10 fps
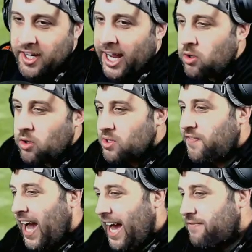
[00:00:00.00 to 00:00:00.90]
of course, if you
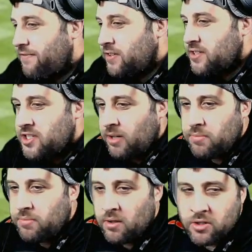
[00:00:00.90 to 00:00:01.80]
haven't subbed on
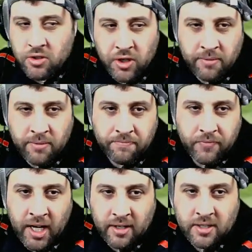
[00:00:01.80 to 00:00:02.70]
the stream,
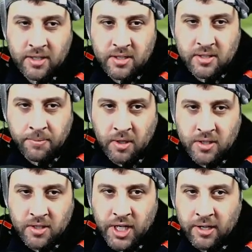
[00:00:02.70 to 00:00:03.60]
subbed on the
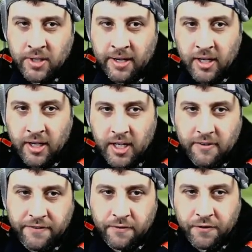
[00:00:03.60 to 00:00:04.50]
channel yet,
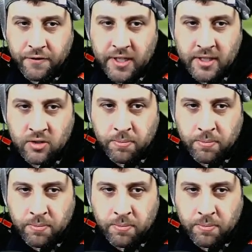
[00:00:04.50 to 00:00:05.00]
feel free to drop us